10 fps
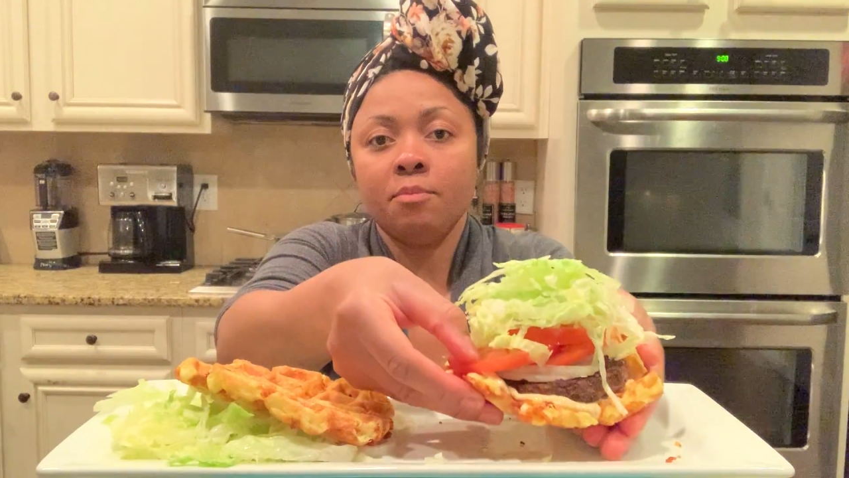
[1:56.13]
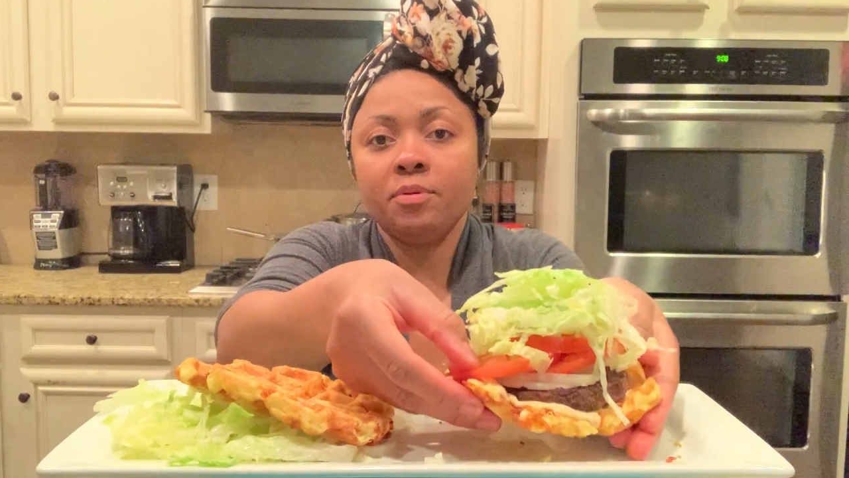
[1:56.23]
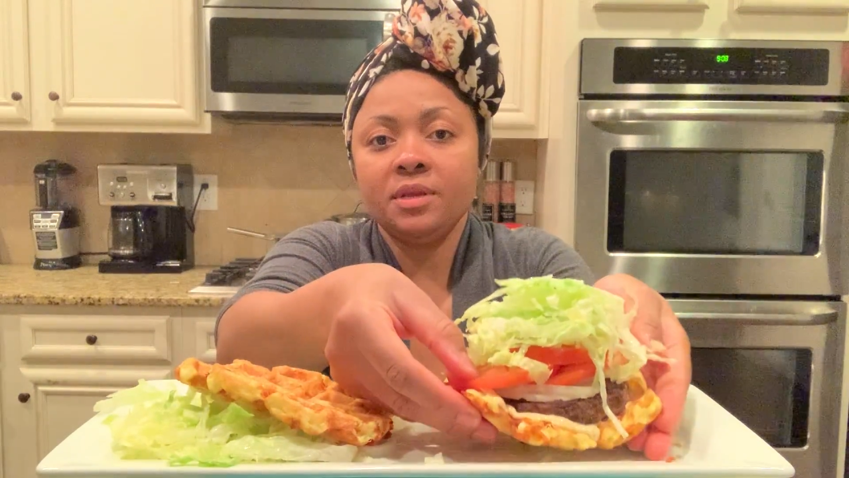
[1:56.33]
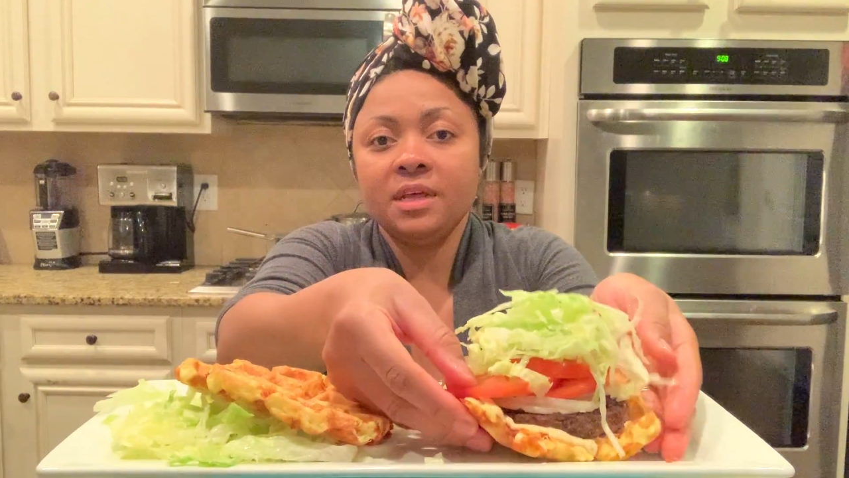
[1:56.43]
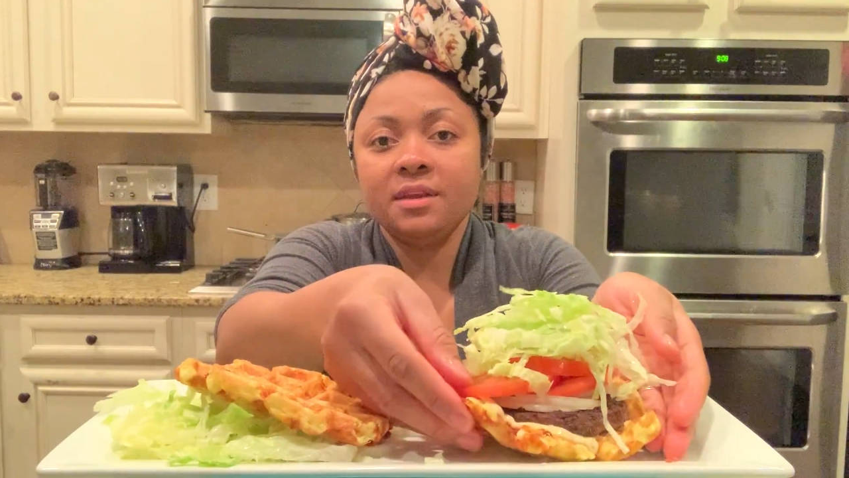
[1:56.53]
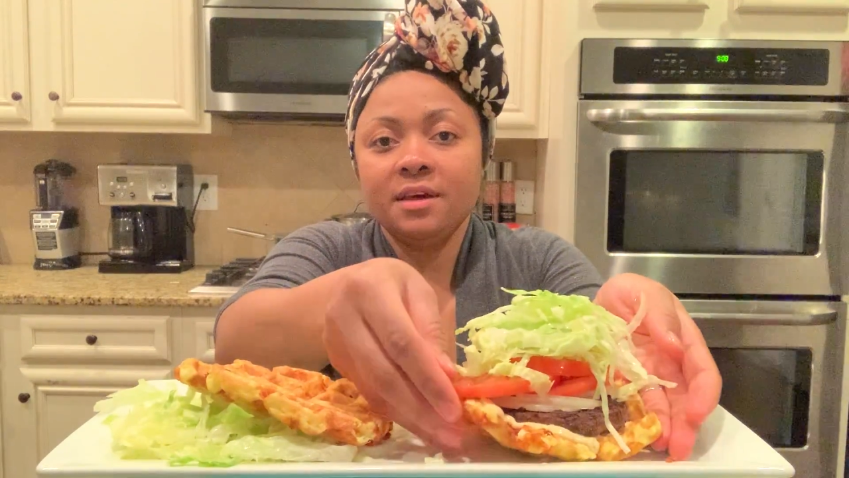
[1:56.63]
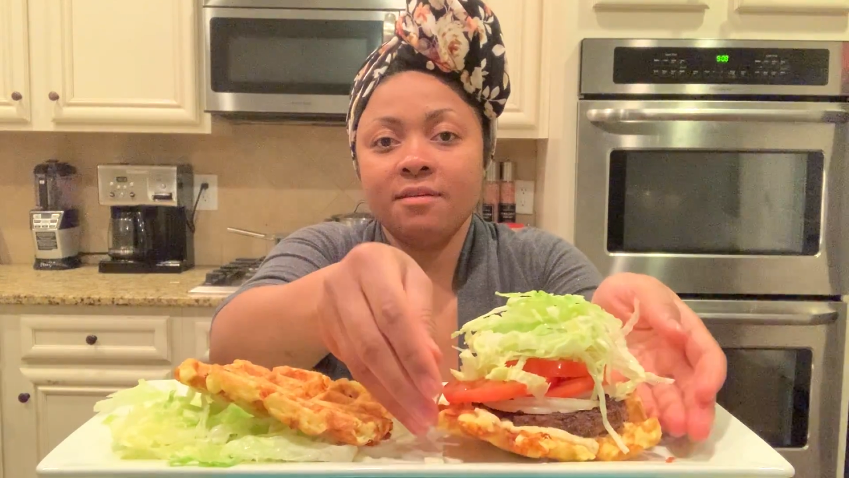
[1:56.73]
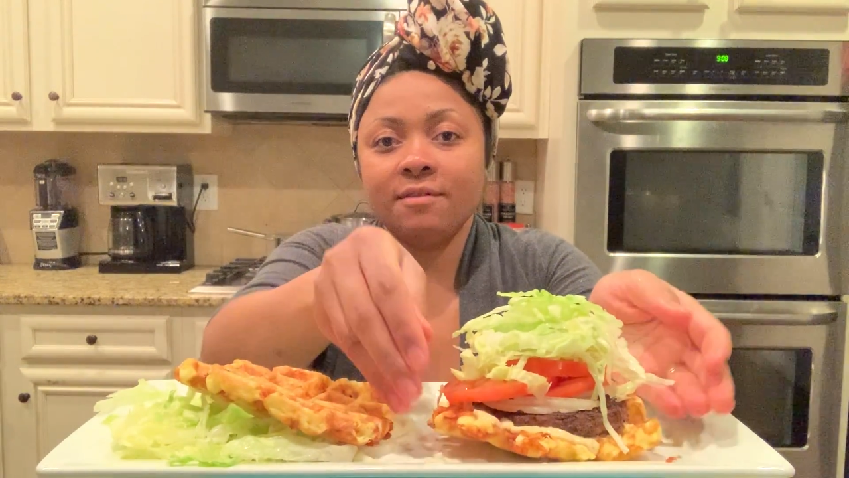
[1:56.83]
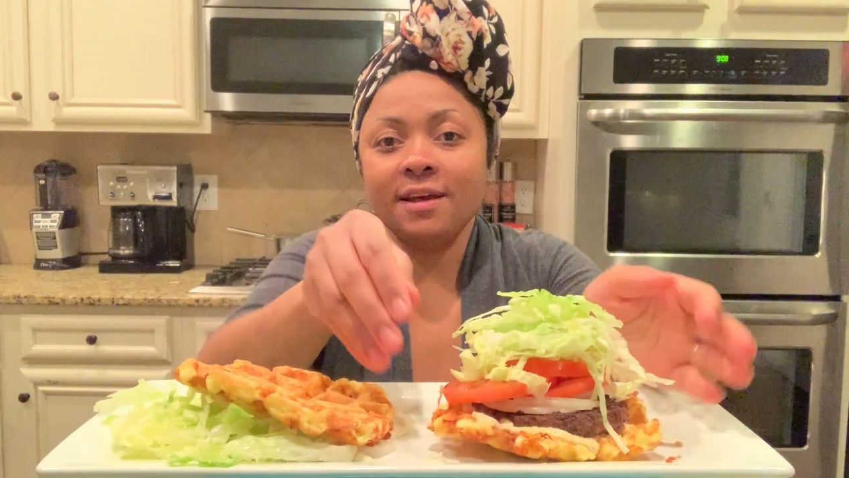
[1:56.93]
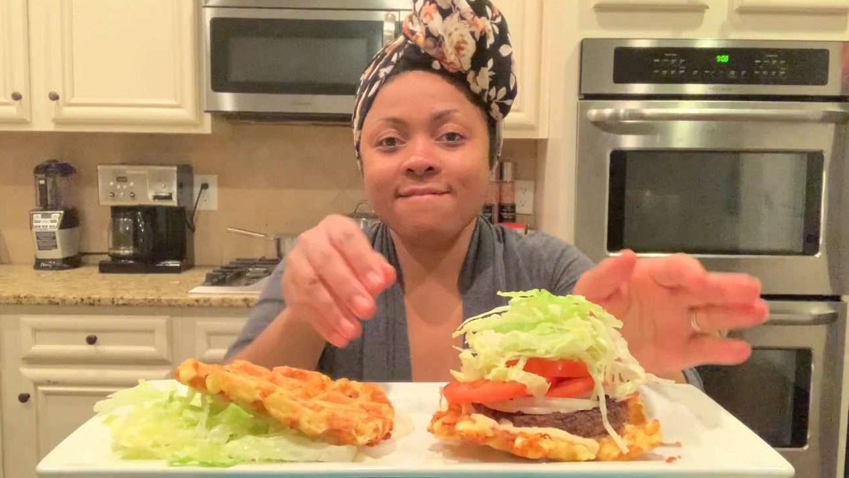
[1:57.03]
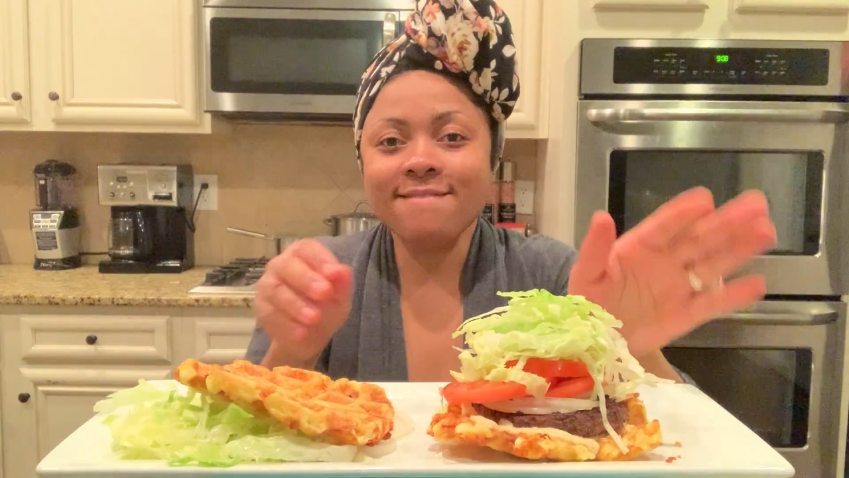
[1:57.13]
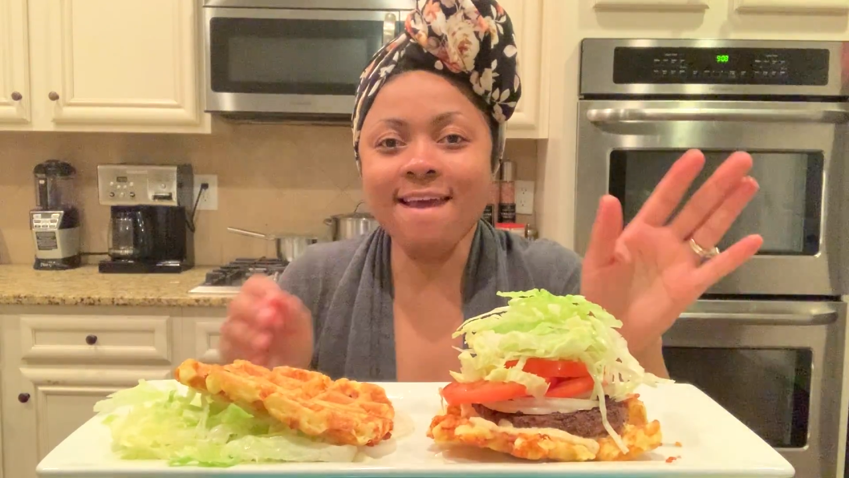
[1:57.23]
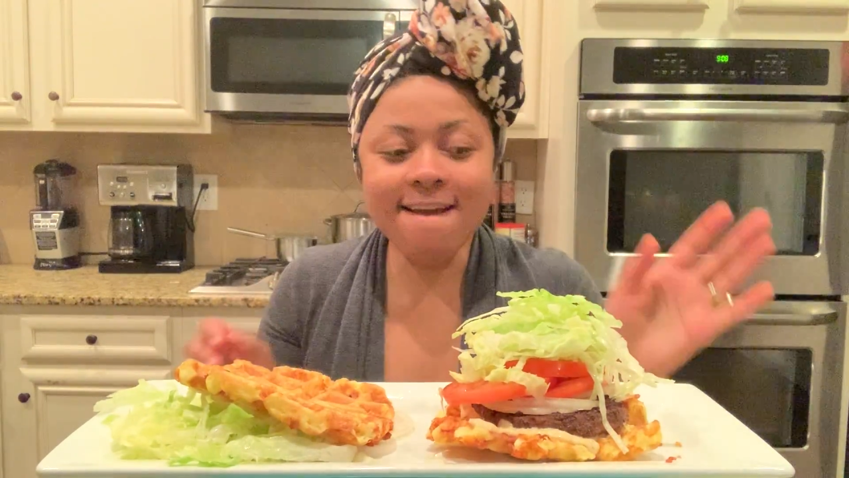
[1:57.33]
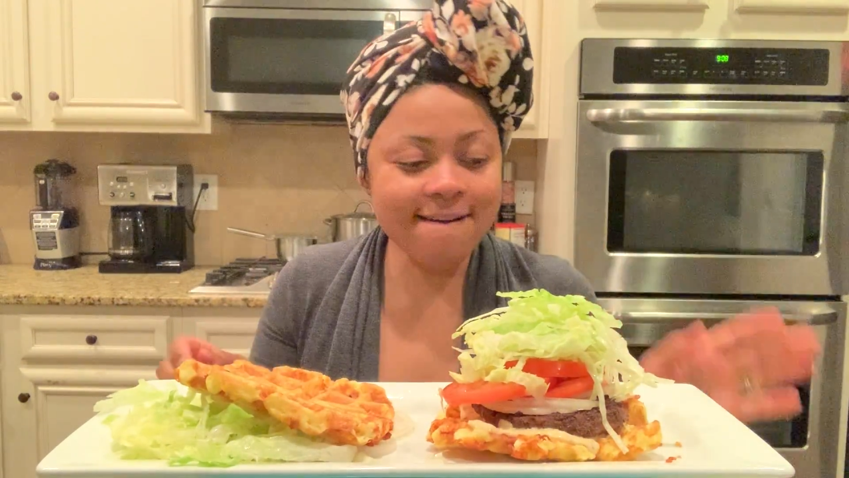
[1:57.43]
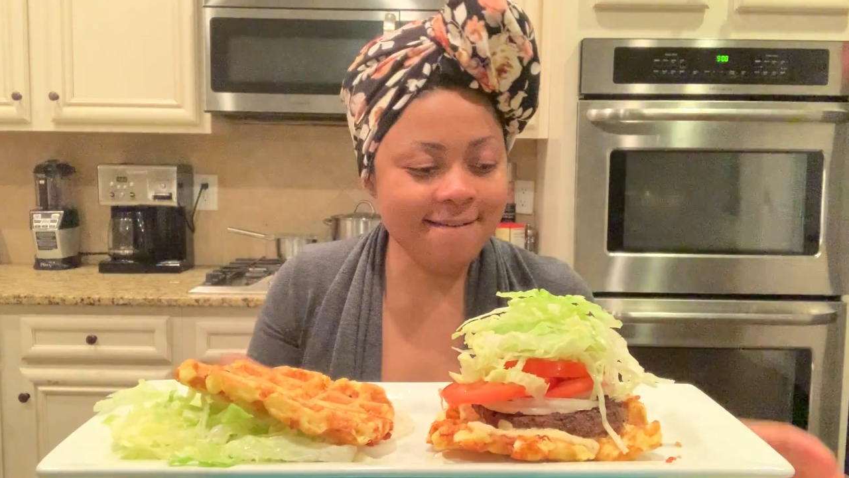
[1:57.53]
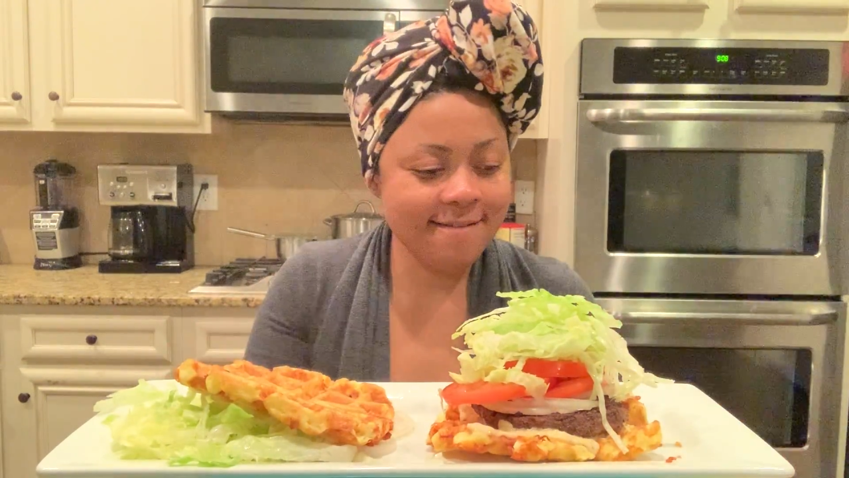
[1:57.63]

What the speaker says: Put that down right there.